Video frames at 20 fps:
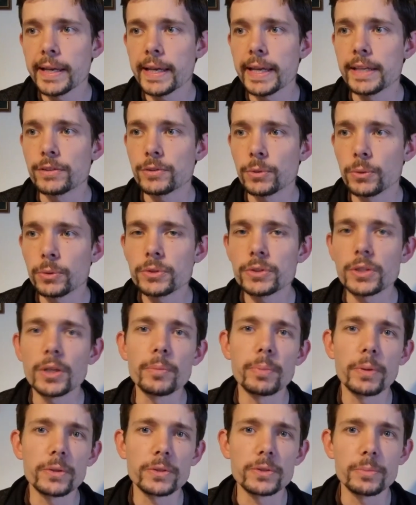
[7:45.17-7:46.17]
It's also
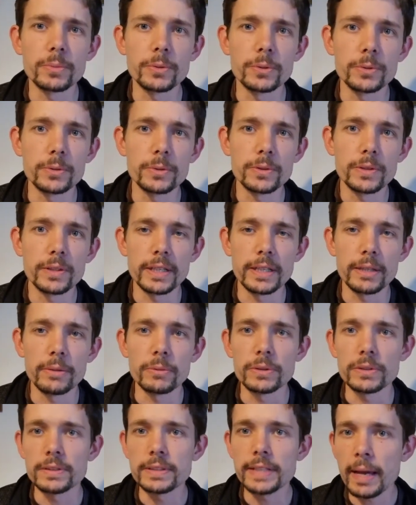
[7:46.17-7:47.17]
possible that it
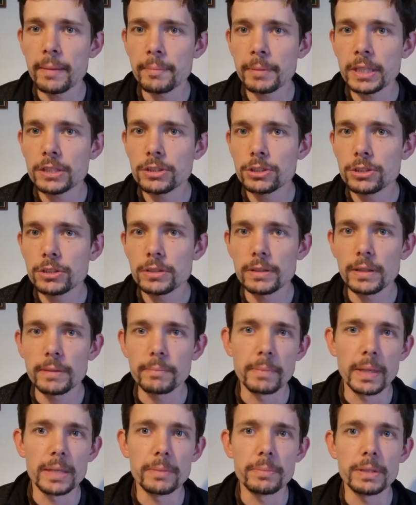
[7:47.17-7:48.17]
was damaged,
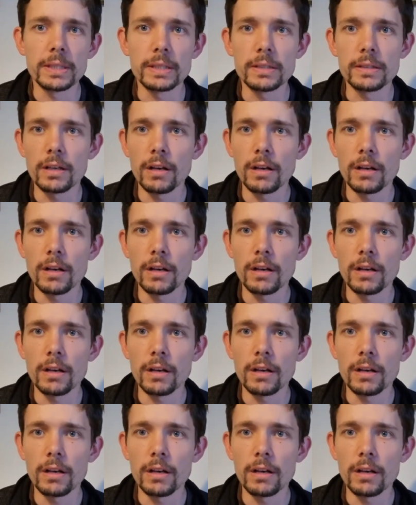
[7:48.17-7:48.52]
maybe in